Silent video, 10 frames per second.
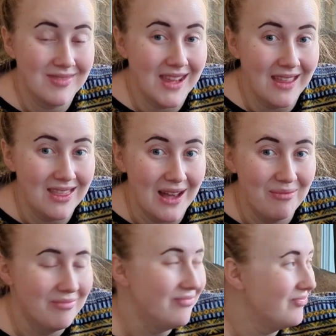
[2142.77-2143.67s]
get
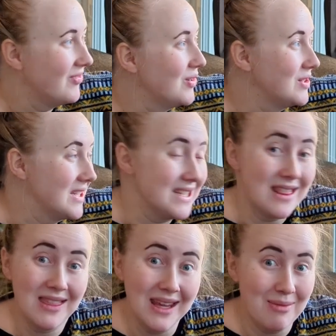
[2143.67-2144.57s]
them, which I
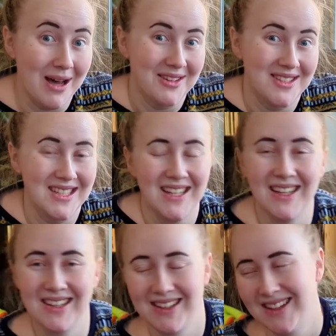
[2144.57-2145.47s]
didn't think about.
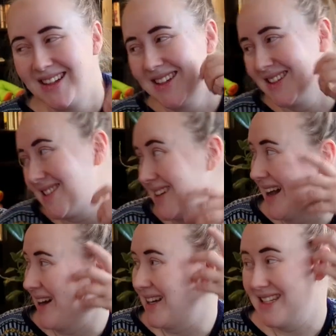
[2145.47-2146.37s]
So
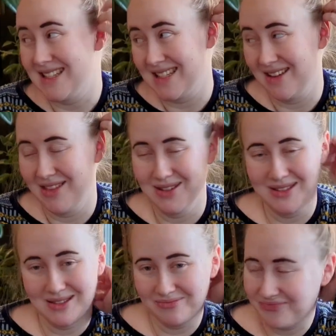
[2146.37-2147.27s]
yeah, I need to save
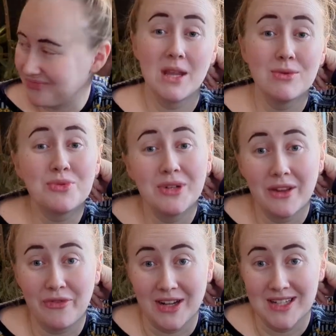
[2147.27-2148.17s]
those. It was
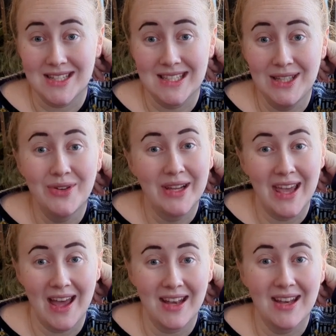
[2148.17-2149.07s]
really fun to see you
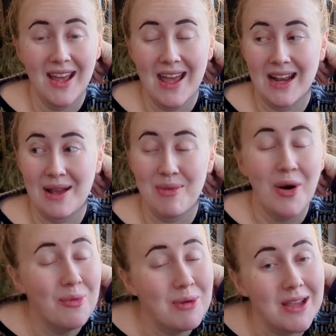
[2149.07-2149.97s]
again, and I'm
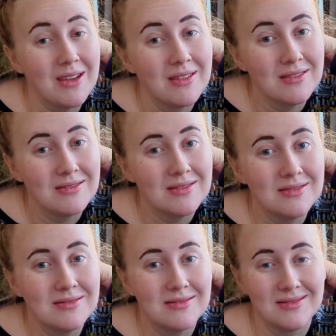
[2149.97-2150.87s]
hoping
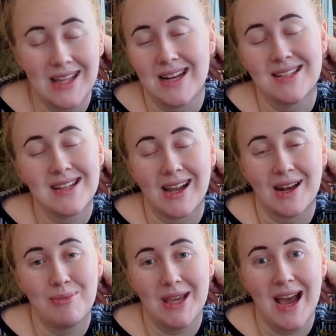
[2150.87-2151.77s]
that it's not
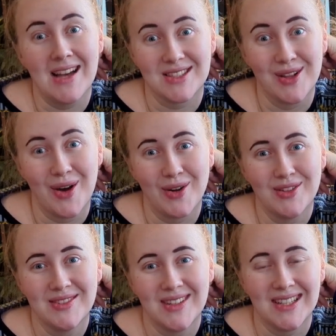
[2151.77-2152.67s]
going to be as long
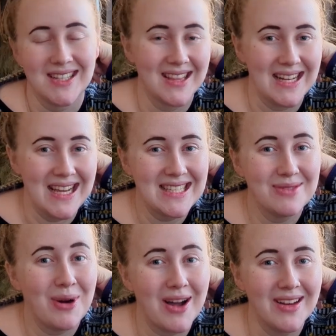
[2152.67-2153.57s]
until the next
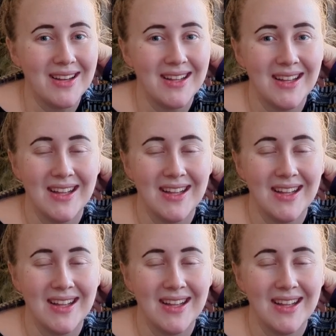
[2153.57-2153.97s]
one,